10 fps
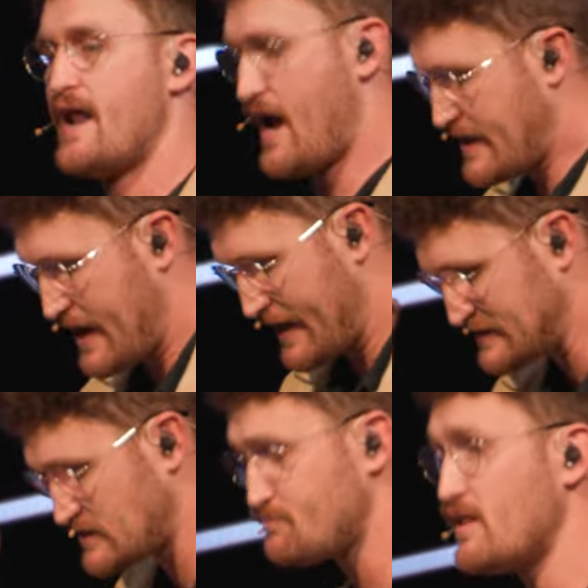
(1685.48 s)
I can't
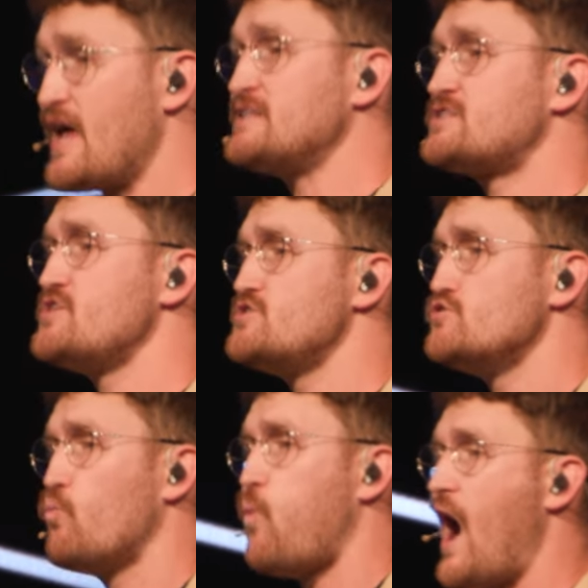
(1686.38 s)
explain to you
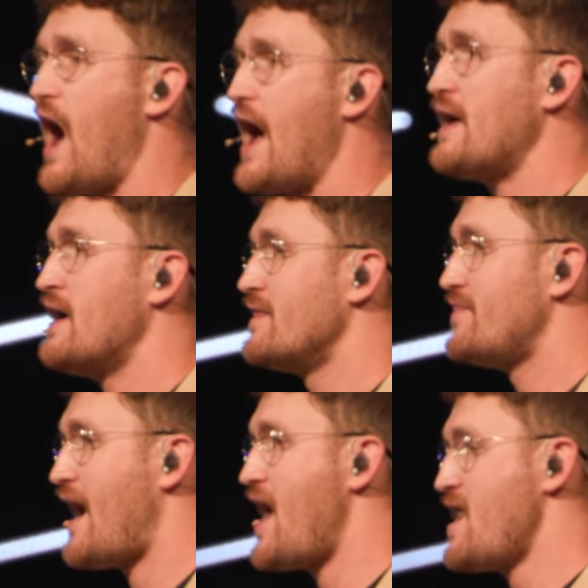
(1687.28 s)
why
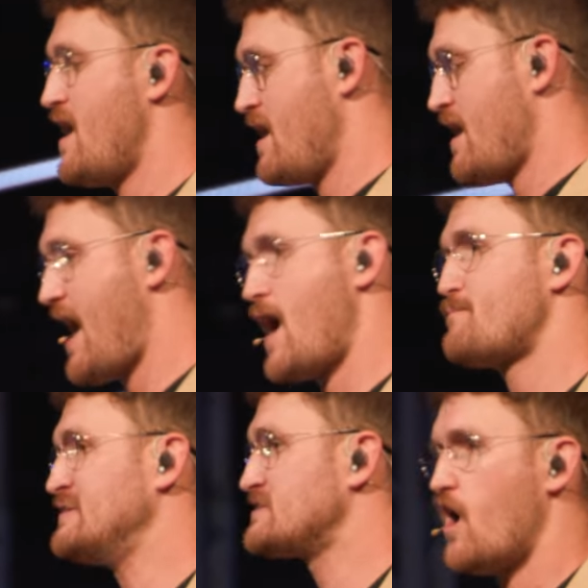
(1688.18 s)
that happens.